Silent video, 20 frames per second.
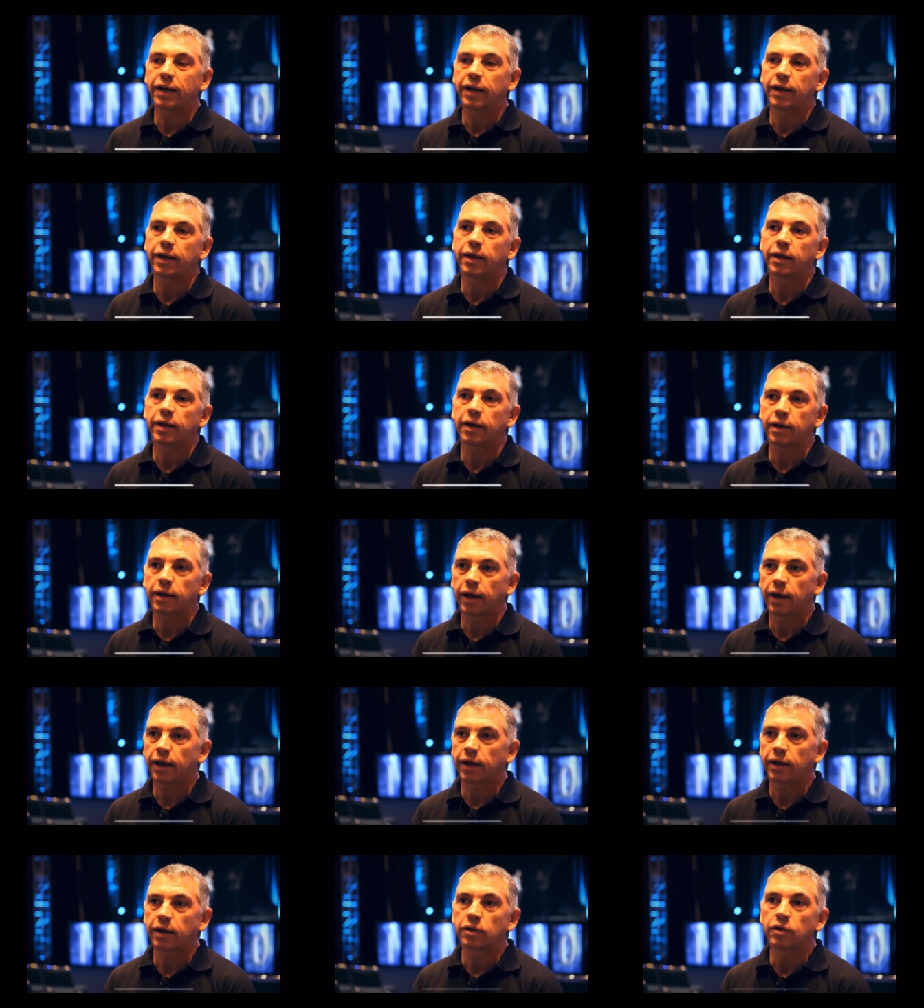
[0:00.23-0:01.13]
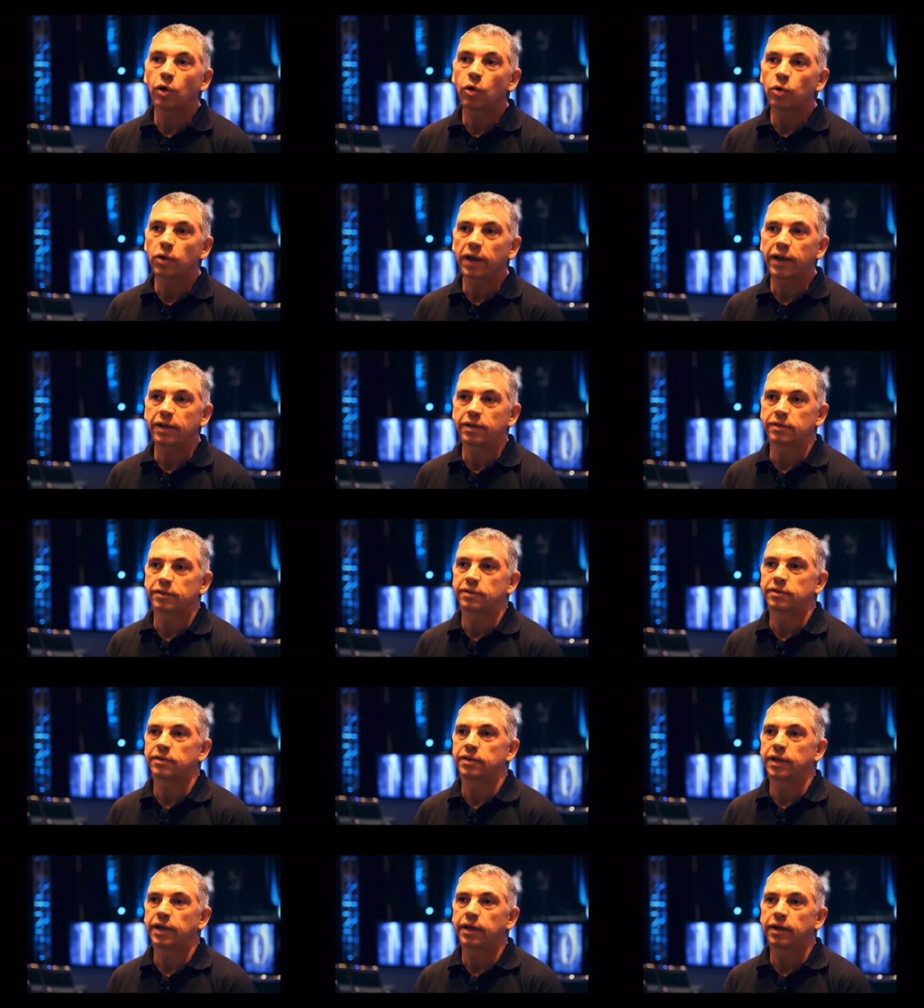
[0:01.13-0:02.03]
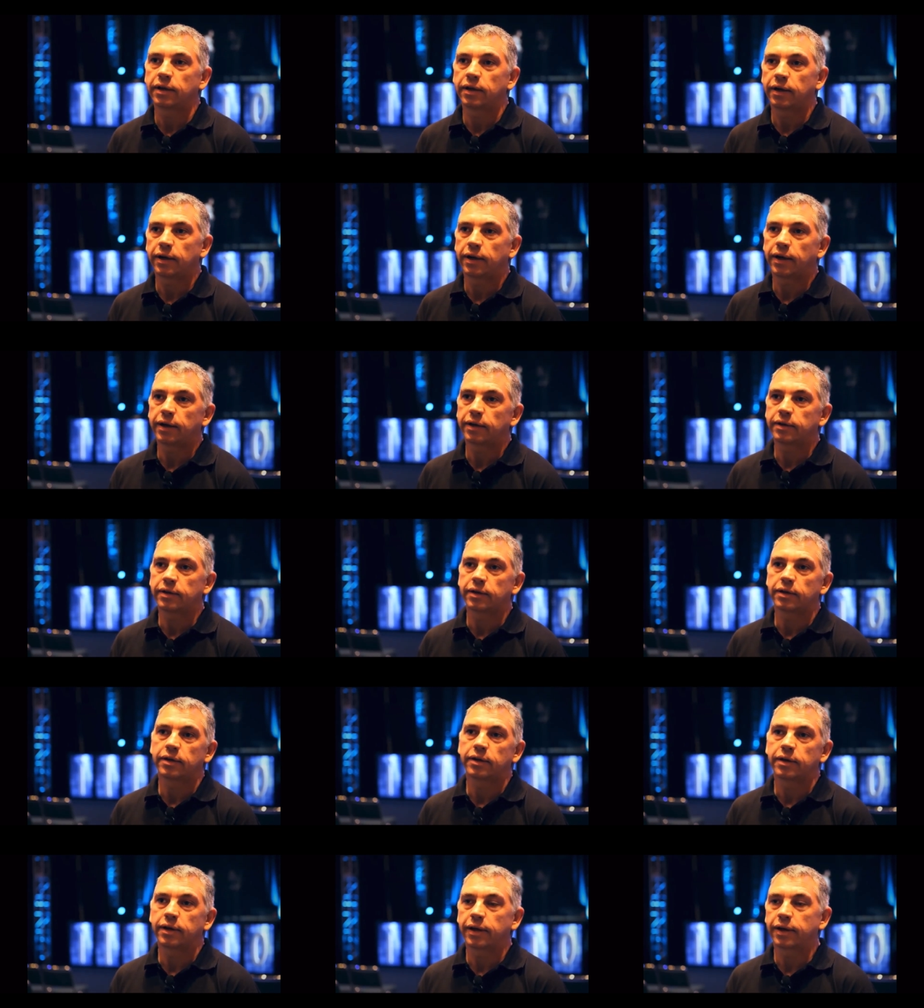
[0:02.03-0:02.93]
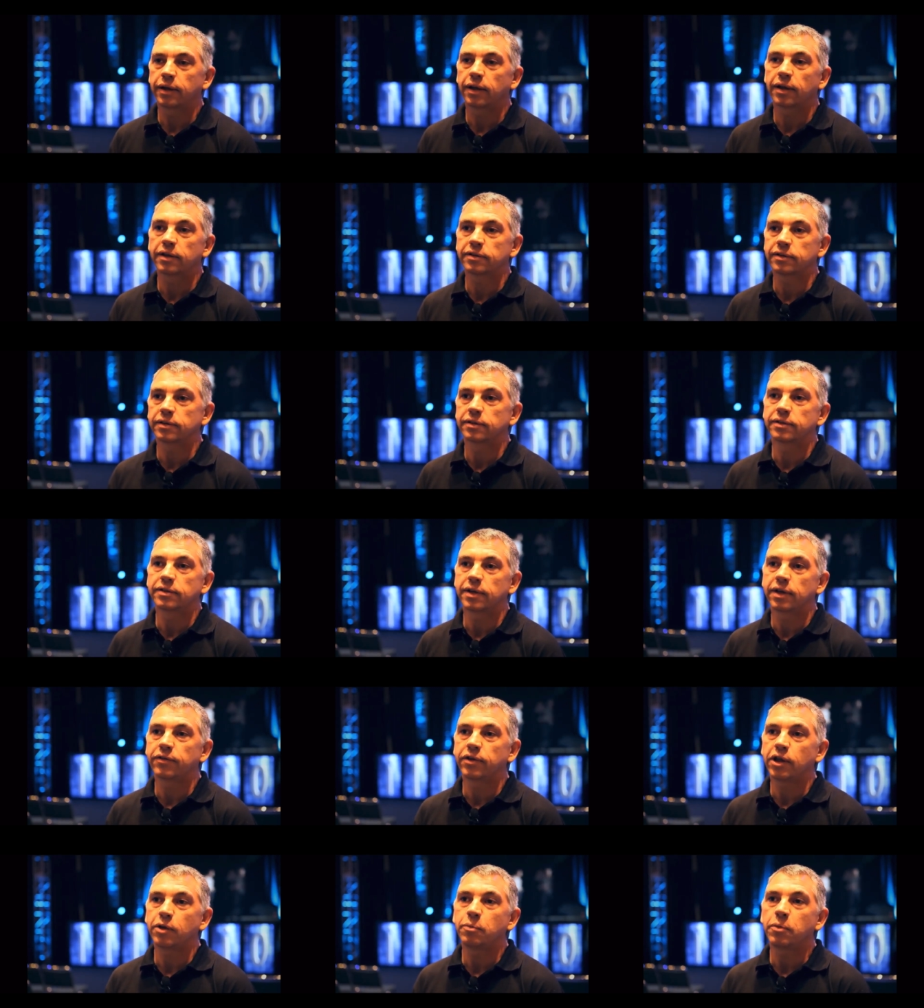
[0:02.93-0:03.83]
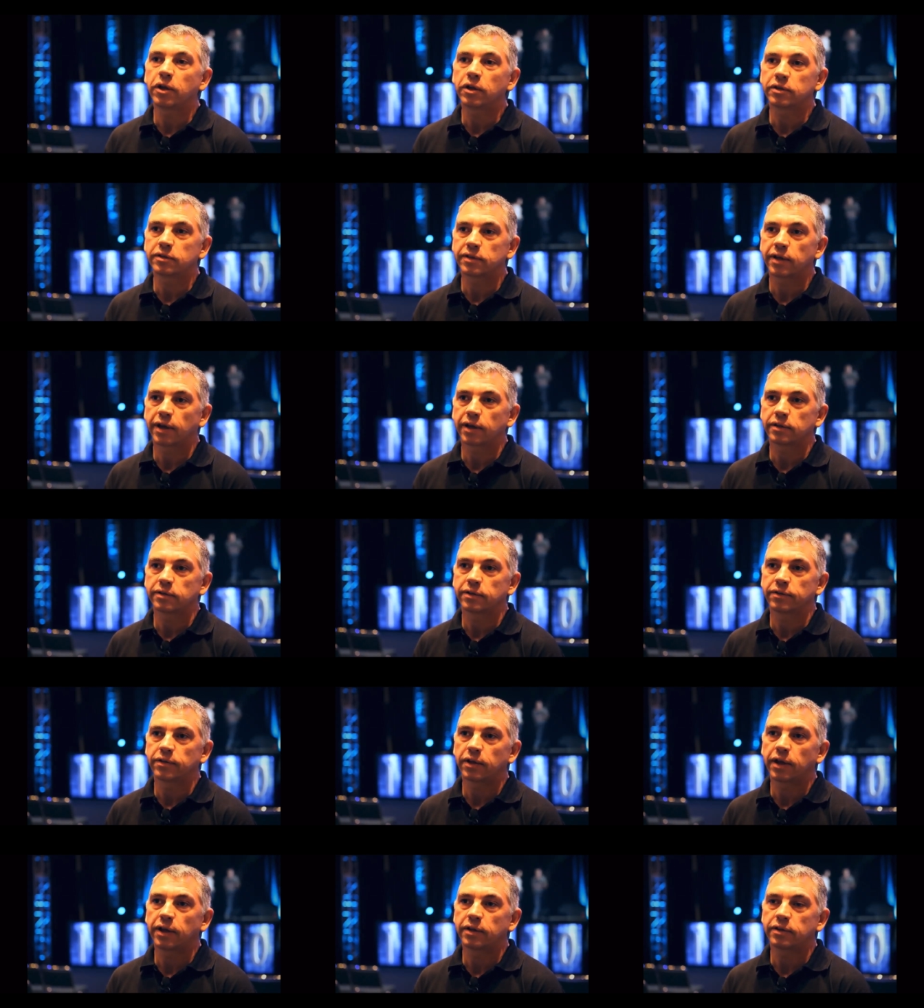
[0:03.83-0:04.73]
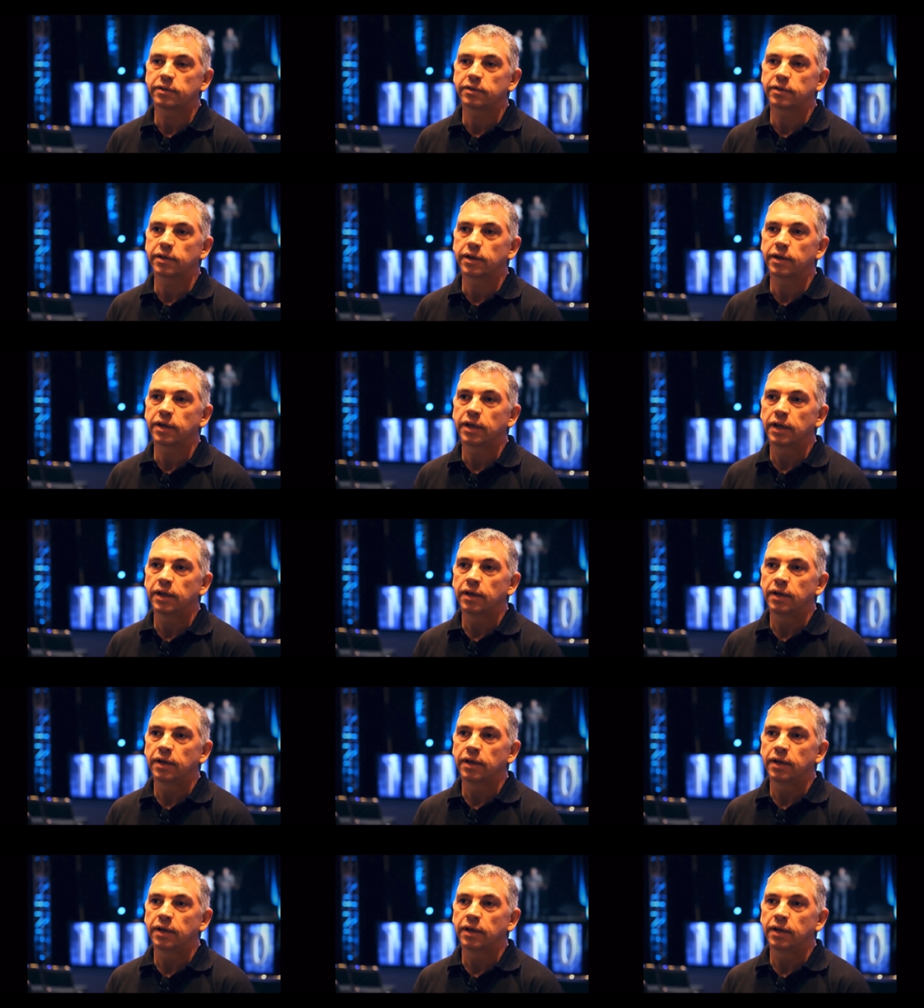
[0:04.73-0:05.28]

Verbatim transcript: it in at low latency, at, uh, at less than 70 milliseconds of latency,